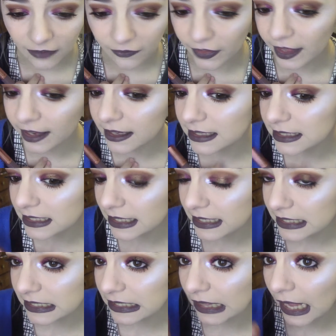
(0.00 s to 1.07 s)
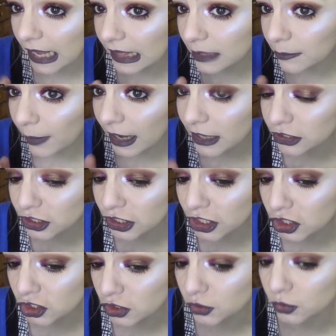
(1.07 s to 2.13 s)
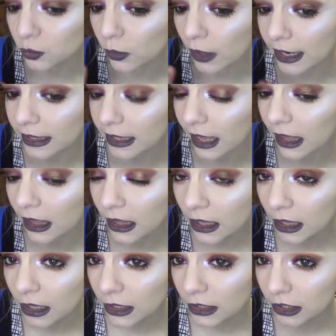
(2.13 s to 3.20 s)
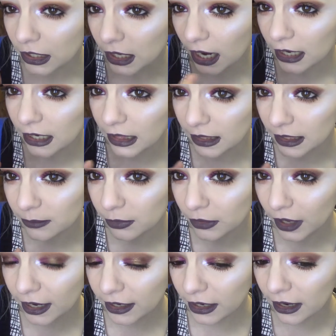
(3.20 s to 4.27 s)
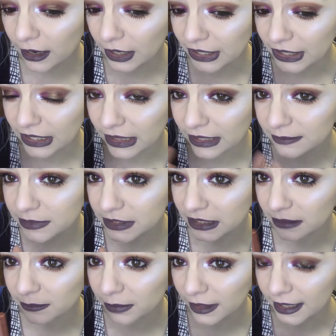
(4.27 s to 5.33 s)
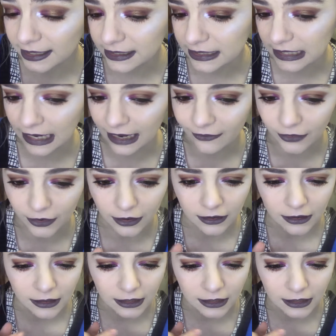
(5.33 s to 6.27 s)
I feel like it's slightly patchy, just the way that the kind of lip liner and the lipstick are blend together.